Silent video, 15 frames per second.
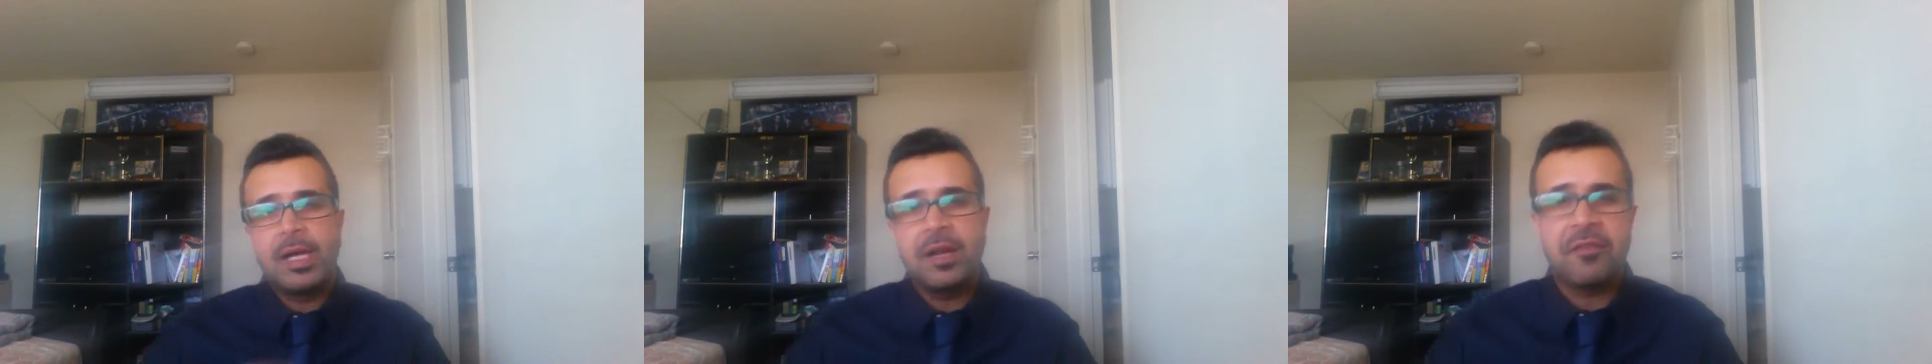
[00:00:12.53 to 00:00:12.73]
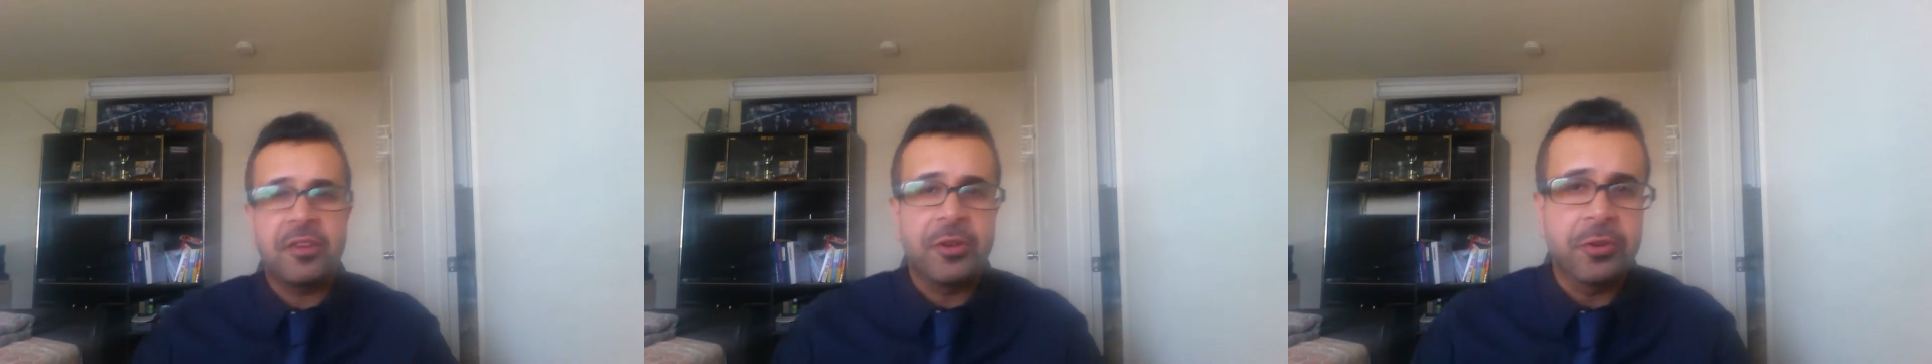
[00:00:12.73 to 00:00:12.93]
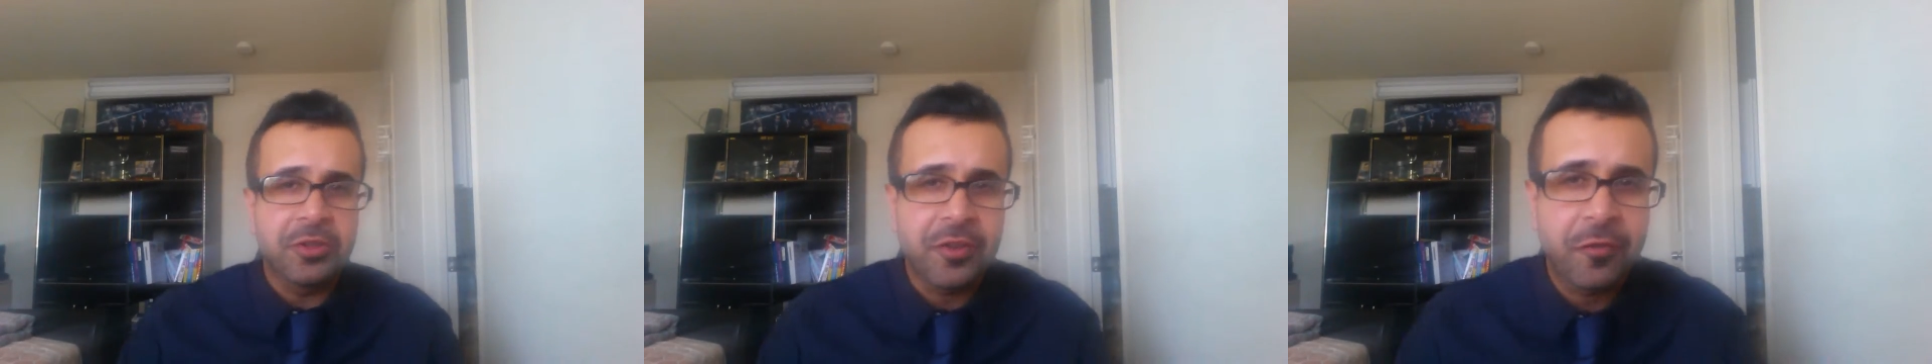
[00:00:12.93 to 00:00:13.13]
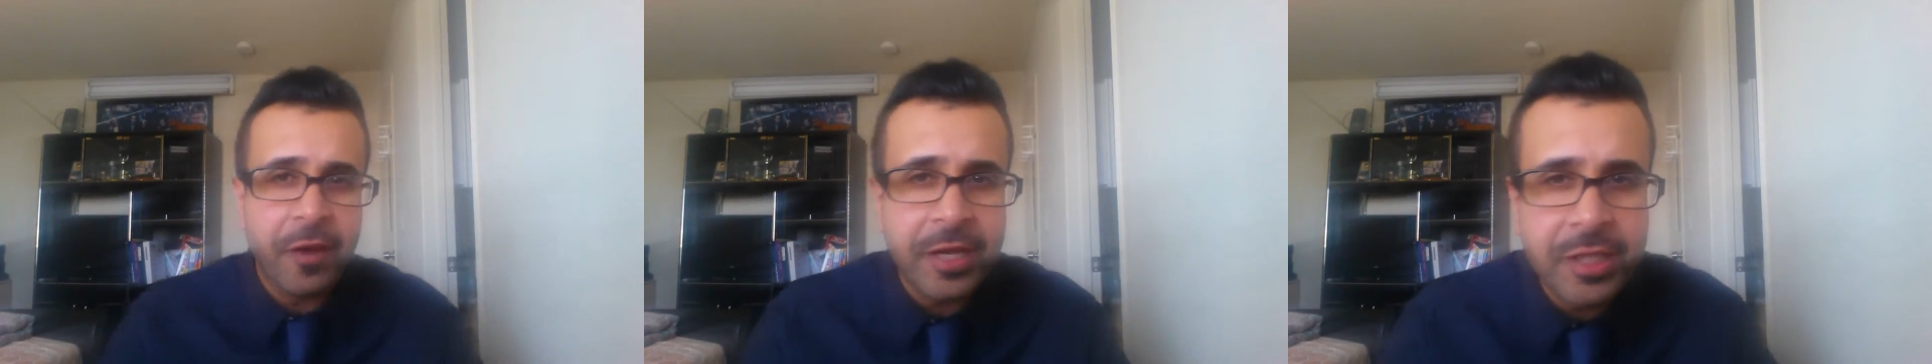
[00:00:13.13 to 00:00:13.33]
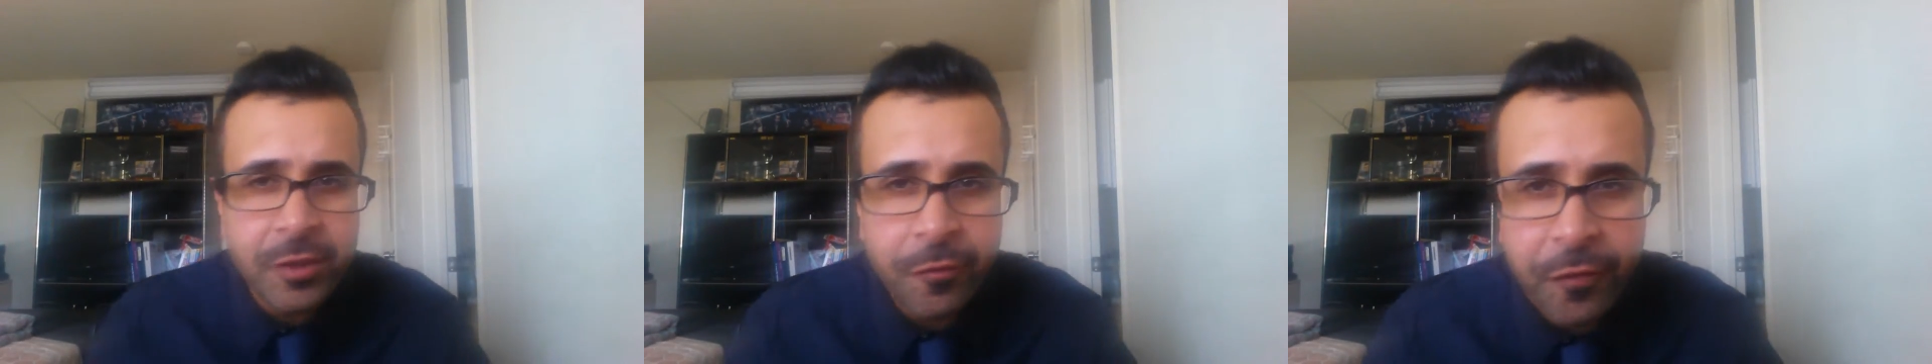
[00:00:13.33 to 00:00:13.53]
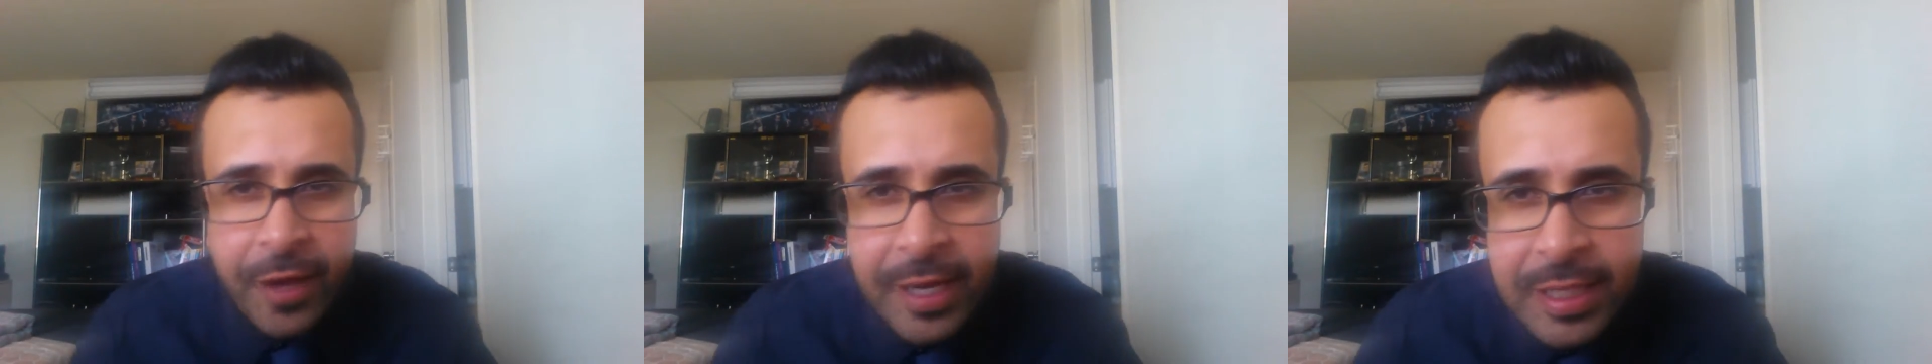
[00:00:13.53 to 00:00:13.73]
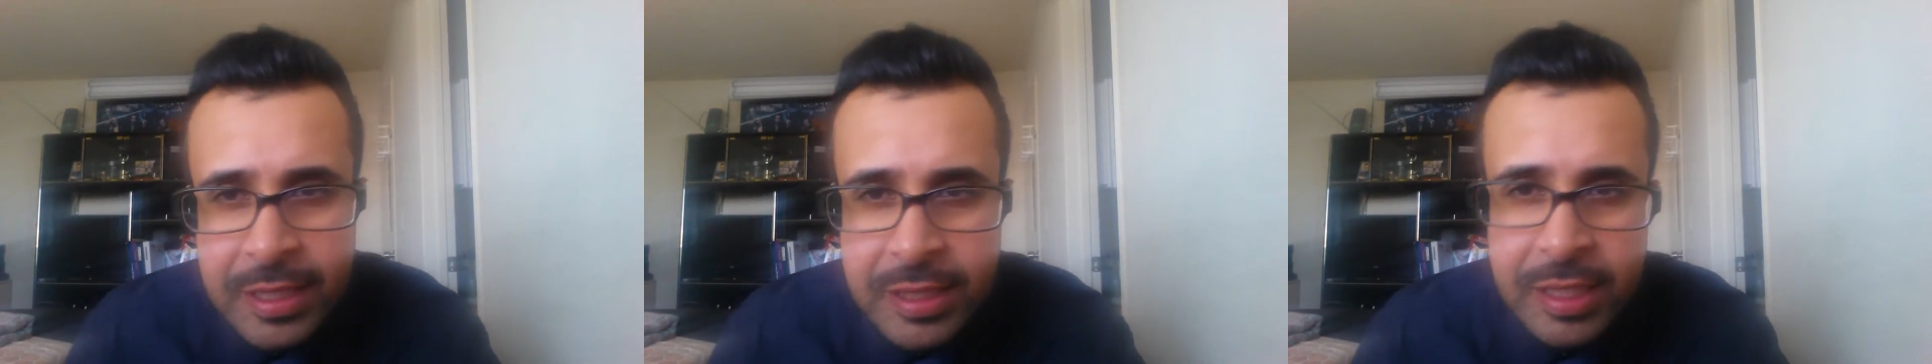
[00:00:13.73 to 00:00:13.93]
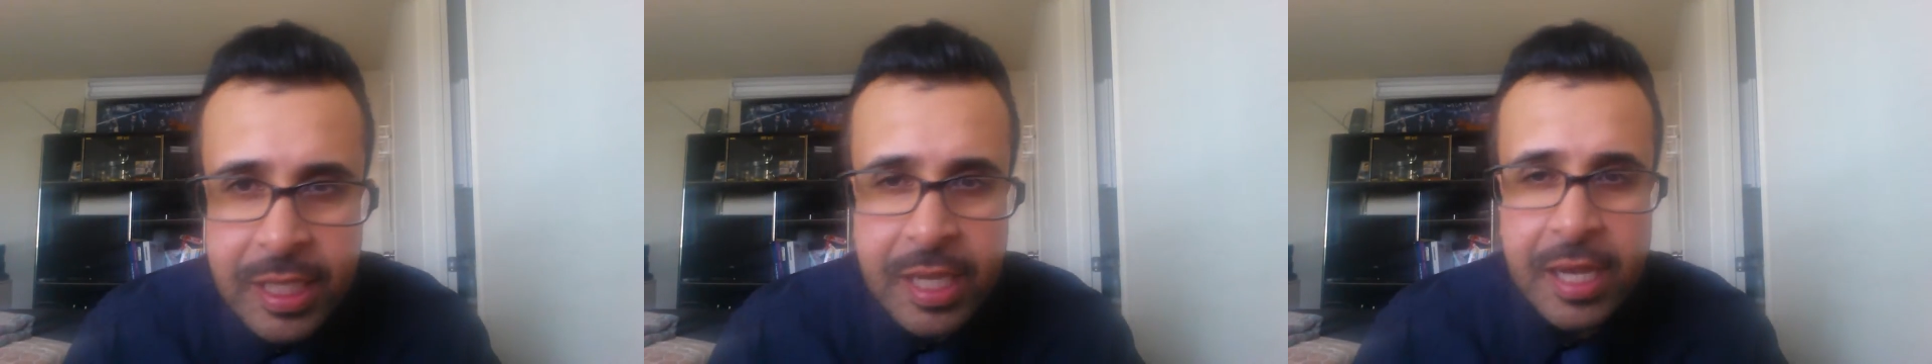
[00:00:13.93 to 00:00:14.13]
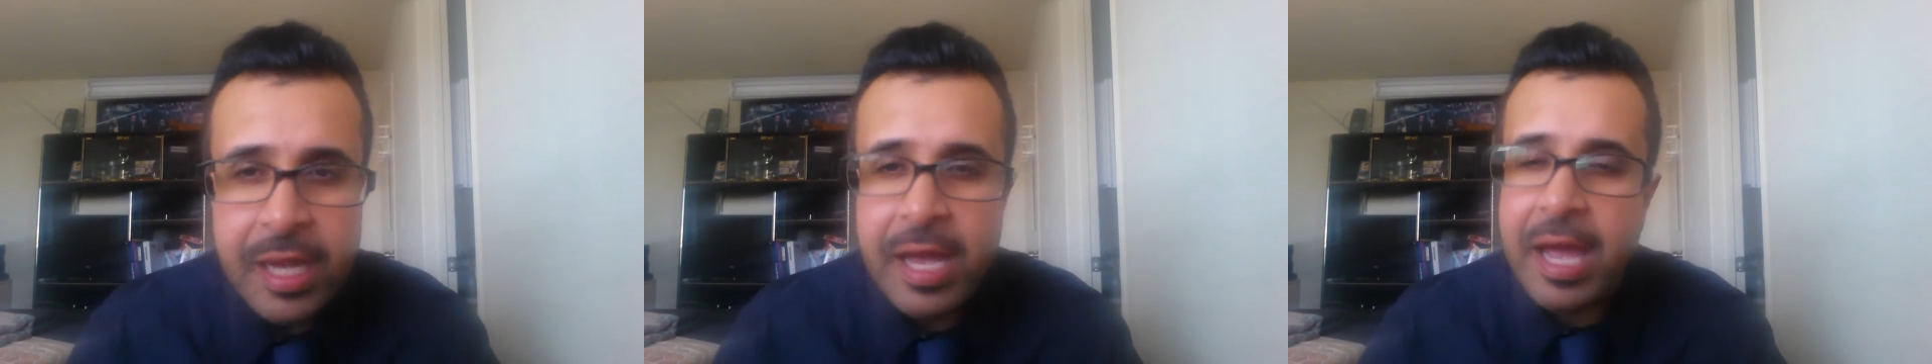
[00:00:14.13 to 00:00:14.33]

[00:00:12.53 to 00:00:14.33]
interviews face-to-face